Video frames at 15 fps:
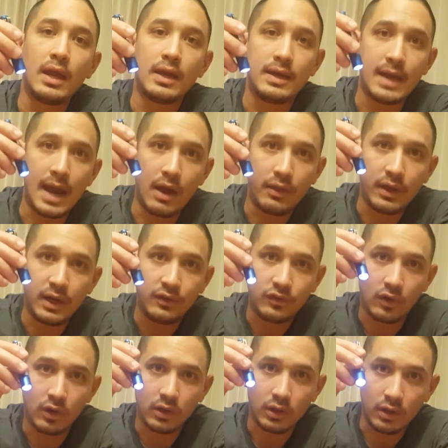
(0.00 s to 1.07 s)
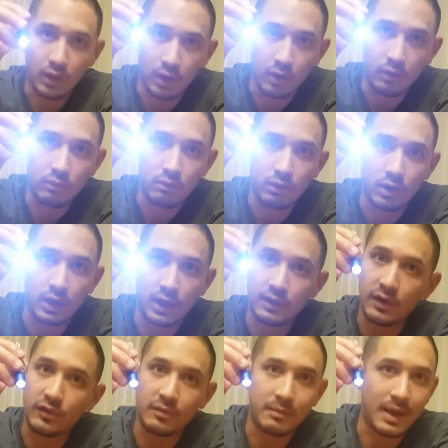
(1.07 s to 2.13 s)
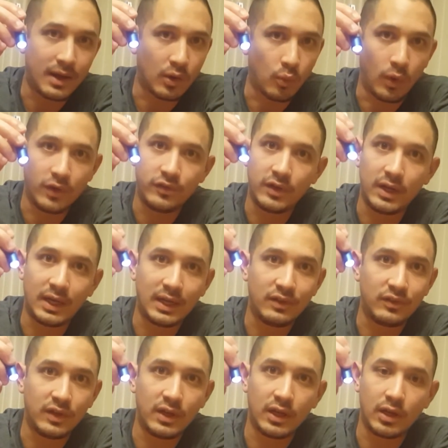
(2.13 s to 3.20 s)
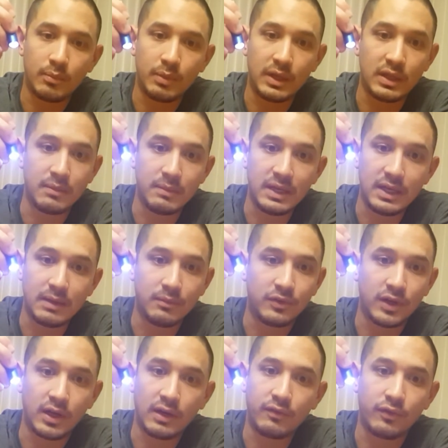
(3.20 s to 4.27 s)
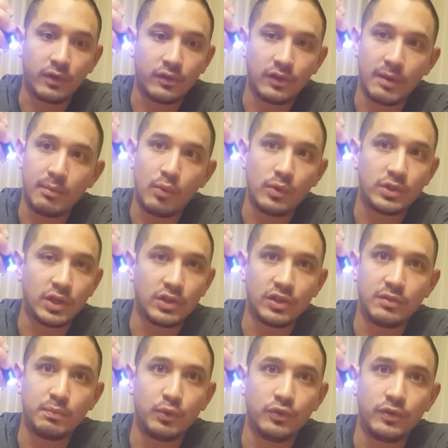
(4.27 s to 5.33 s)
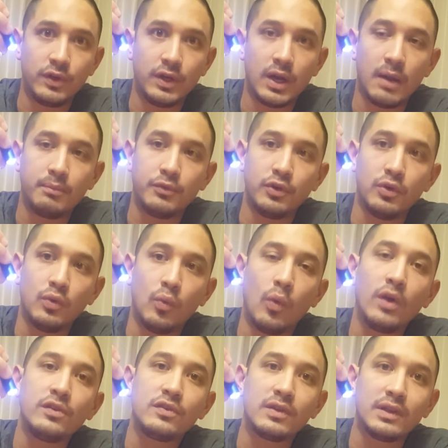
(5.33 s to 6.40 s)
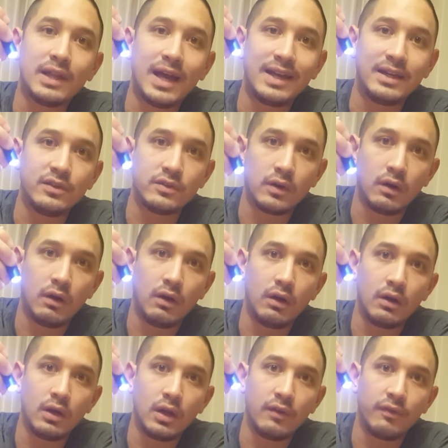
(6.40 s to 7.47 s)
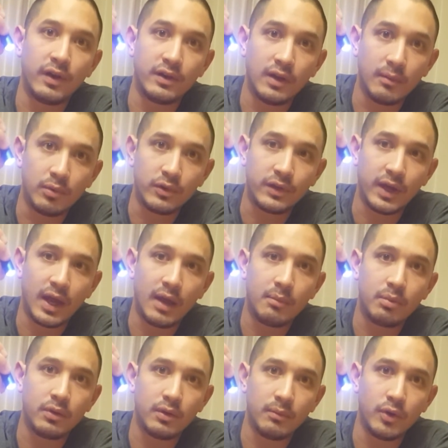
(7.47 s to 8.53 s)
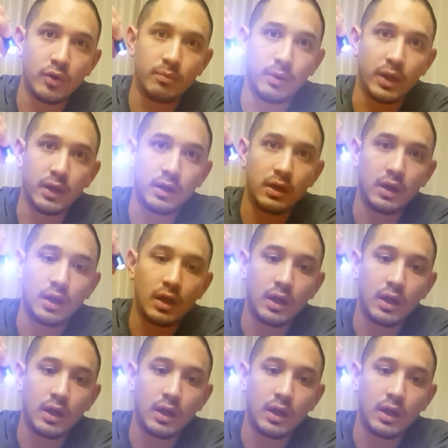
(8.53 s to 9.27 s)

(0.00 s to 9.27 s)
Now that it's on low, and it doesn't matter what setting it's in, it could be in the medium setting, for example, which I just boosted it up to. Once the light is on, if I double tap the mode button,